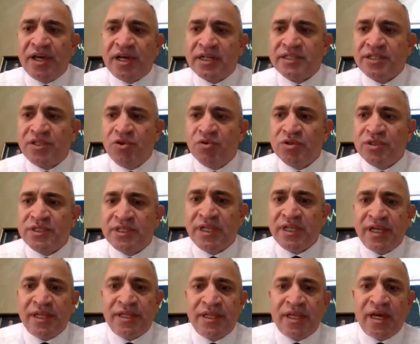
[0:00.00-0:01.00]
Others
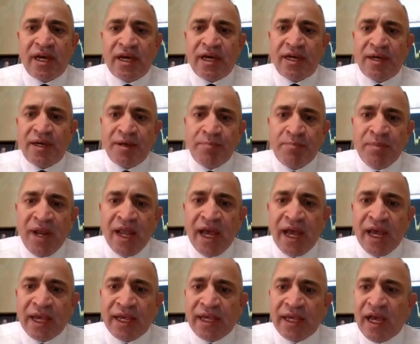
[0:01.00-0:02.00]
use the
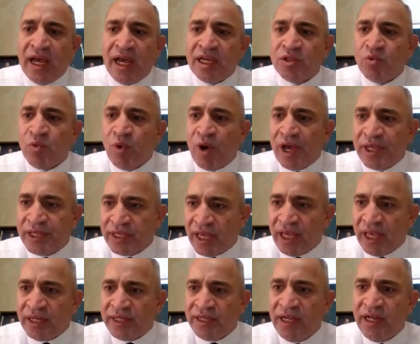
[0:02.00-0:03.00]
black and
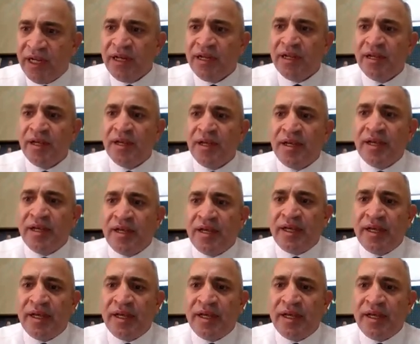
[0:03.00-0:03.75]
white candle.